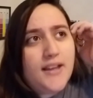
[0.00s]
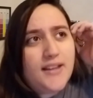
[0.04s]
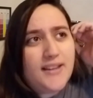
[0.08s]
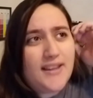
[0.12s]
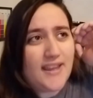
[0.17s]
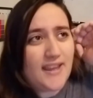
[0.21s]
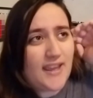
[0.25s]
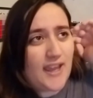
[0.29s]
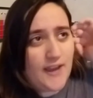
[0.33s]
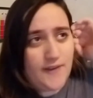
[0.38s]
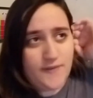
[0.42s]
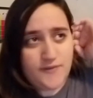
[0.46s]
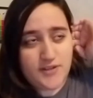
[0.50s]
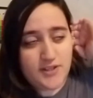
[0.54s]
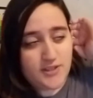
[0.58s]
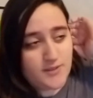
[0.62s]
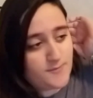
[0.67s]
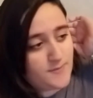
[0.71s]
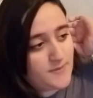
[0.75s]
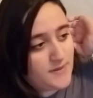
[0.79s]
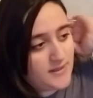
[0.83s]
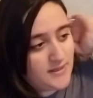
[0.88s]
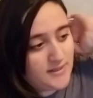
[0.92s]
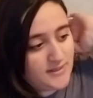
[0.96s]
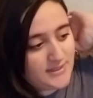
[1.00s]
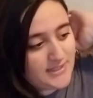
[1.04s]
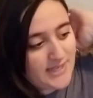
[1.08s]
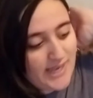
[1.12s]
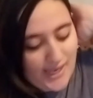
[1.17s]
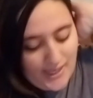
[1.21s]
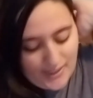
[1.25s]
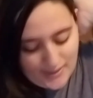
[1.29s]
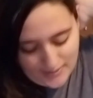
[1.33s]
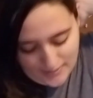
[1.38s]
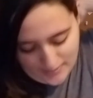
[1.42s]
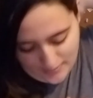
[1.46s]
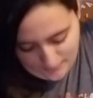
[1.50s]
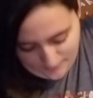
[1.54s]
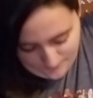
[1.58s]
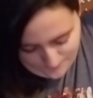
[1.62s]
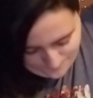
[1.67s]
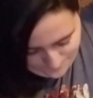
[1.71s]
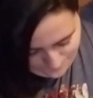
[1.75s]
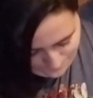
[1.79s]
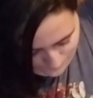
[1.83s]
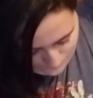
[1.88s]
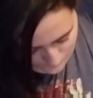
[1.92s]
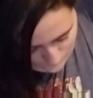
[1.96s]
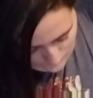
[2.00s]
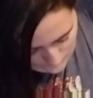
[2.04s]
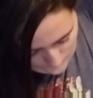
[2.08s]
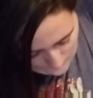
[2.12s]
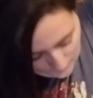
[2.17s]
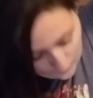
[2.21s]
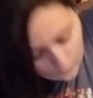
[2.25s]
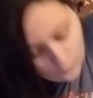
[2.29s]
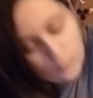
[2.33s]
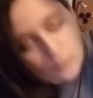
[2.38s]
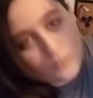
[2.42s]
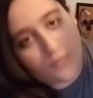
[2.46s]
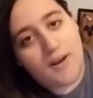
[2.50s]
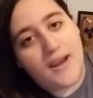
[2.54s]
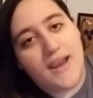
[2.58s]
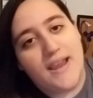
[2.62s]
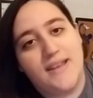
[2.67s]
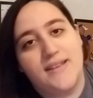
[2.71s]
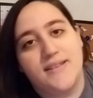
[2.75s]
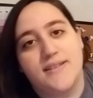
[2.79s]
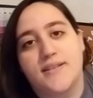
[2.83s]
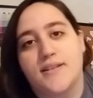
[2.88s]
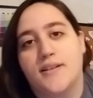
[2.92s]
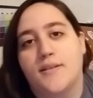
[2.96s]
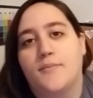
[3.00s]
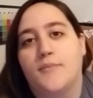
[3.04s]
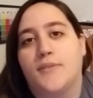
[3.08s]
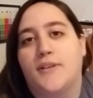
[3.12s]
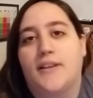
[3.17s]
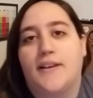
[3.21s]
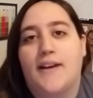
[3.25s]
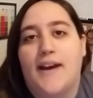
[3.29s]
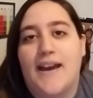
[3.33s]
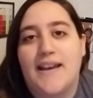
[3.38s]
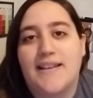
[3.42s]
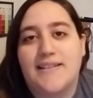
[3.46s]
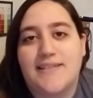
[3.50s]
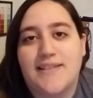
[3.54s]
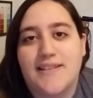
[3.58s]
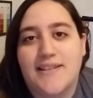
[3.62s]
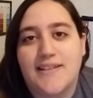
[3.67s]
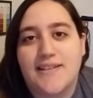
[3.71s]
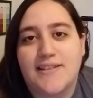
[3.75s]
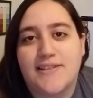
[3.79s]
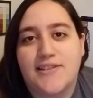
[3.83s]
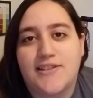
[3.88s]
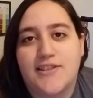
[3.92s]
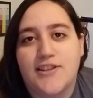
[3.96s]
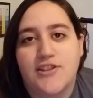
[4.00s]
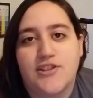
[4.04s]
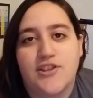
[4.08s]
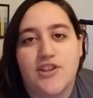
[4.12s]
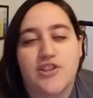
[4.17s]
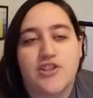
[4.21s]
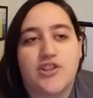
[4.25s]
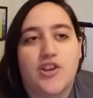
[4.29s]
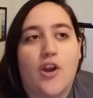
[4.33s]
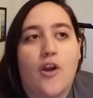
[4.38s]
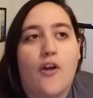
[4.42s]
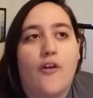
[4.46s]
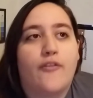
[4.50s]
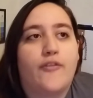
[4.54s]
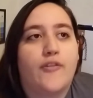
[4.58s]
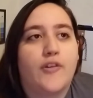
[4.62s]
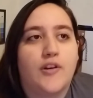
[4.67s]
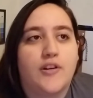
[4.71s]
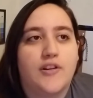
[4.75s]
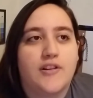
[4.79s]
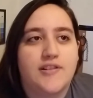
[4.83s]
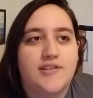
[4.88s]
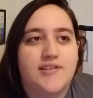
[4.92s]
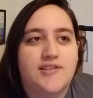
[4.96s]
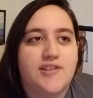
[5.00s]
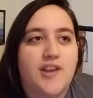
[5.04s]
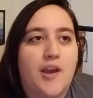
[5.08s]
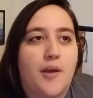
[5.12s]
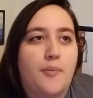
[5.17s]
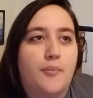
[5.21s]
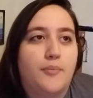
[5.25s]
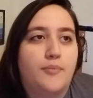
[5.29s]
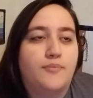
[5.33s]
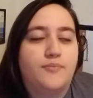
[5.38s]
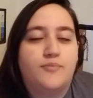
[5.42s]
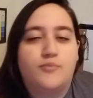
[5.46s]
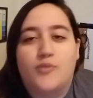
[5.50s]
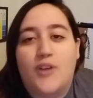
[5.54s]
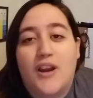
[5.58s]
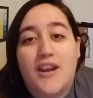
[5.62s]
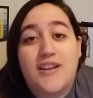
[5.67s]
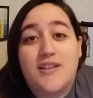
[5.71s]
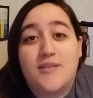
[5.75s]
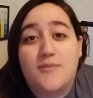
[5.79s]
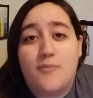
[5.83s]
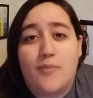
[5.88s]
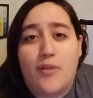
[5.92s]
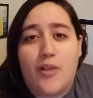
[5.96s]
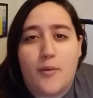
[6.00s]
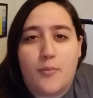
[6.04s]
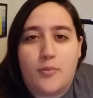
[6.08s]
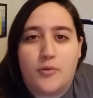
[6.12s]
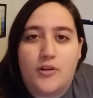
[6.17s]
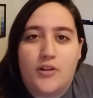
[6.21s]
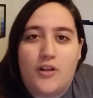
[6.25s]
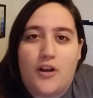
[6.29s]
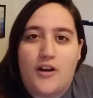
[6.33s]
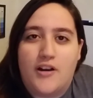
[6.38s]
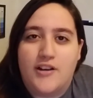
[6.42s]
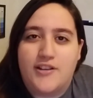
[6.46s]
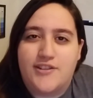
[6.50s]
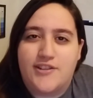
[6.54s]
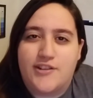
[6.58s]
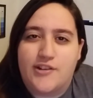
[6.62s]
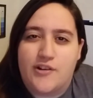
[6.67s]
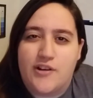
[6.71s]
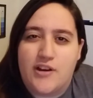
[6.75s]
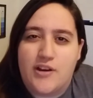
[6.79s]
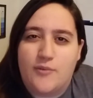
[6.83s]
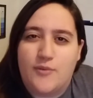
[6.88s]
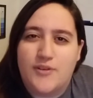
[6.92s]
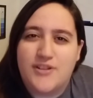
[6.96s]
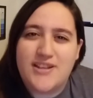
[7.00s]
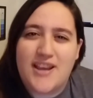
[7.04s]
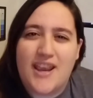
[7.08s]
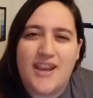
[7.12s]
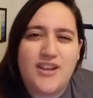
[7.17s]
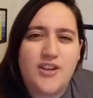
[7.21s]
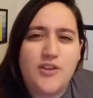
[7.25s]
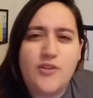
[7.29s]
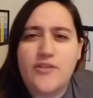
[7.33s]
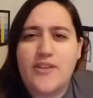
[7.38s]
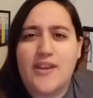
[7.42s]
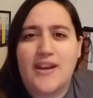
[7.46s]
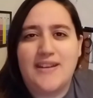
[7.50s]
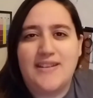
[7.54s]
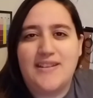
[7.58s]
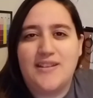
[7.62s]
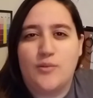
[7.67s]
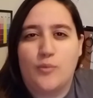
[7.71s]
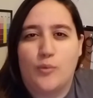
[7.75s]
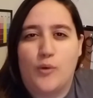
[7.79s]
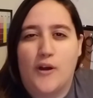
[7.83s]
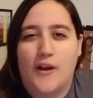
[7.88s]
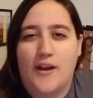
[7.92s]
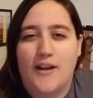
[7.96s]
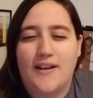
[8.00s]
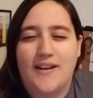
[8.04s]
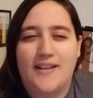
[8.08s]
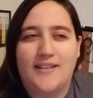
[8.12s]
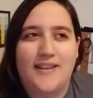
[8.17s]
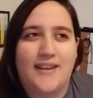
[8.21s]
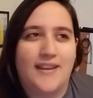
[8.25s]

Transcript: Like I've just been taking random classes to just go for some random liberal arts degree, which I knew that I didn't want.